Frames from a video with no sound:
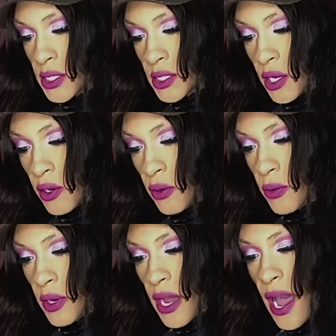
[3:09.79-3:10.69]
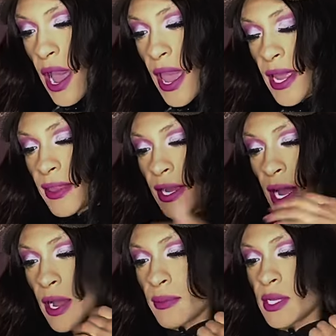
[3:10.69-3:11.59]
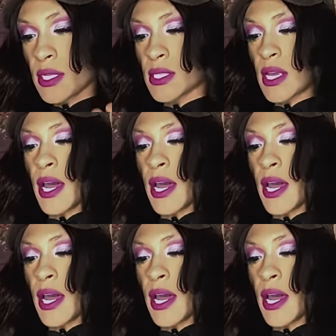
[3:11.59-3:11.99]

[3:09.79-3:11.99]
So in the comments,